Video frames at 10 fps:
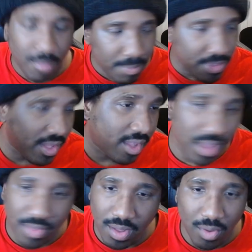You might be
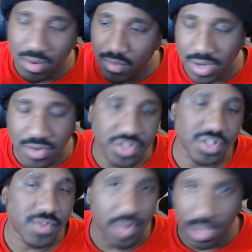thinking like, well, why don't
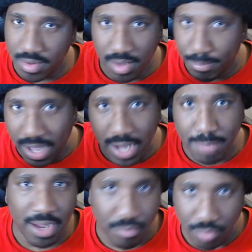you just uh,
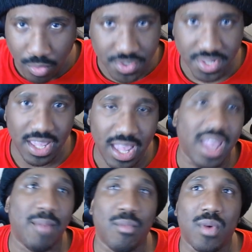abide by the rules of the
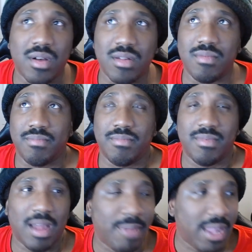game? Well,
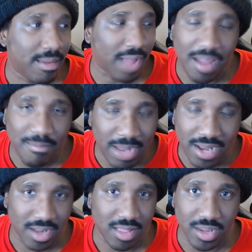be I've
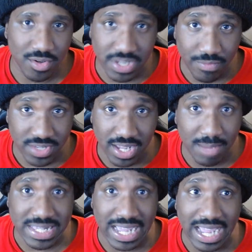made it clear several
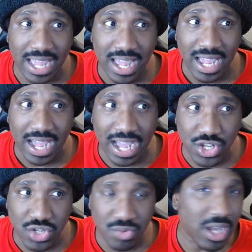times that
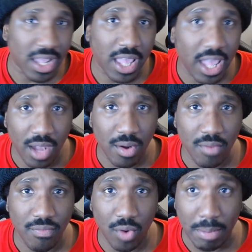I do not
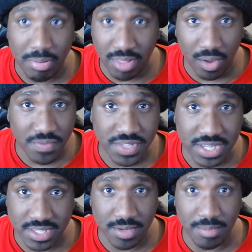care for a playoff
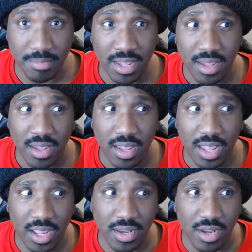system
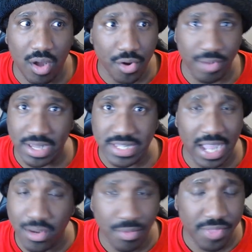in auto
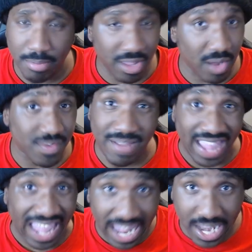racing. I don't think playoffs
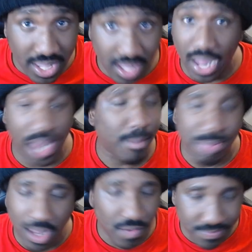have any any
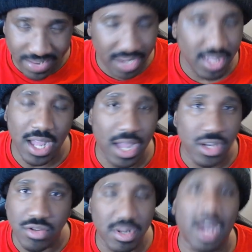playoffs of any
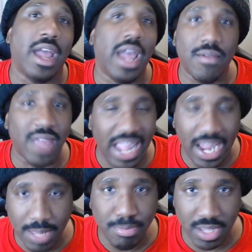kind do not have
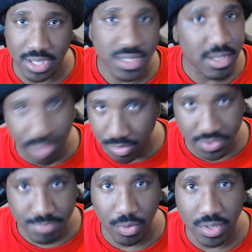any place in
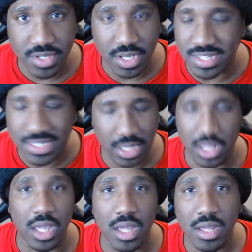motorsports. It's
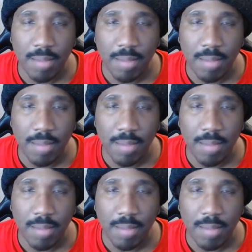silly.